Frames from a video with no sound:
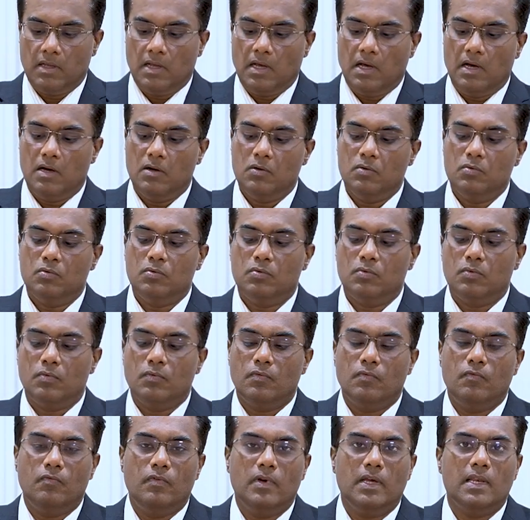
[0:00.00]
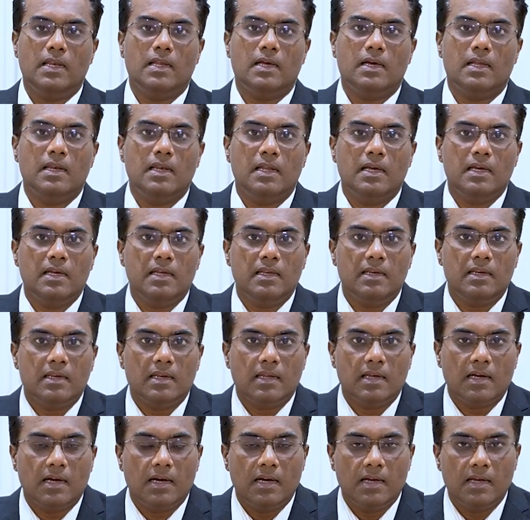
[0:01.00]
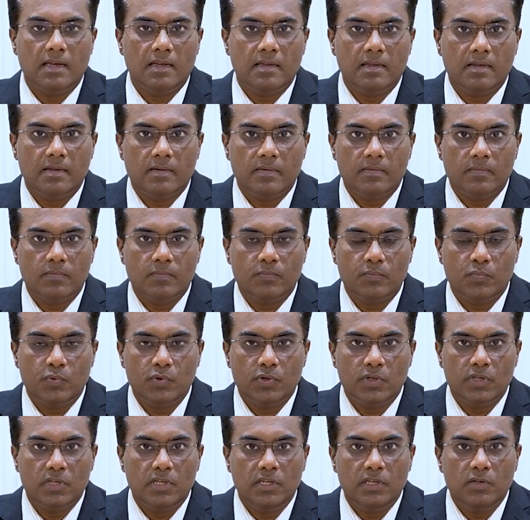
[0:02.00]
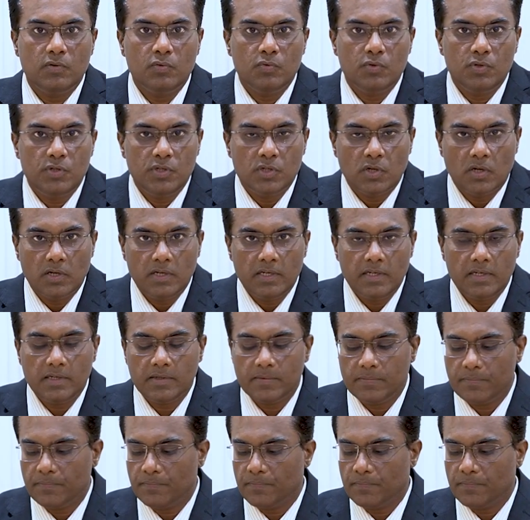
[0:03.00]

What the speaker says: how well aligned I put the new joint,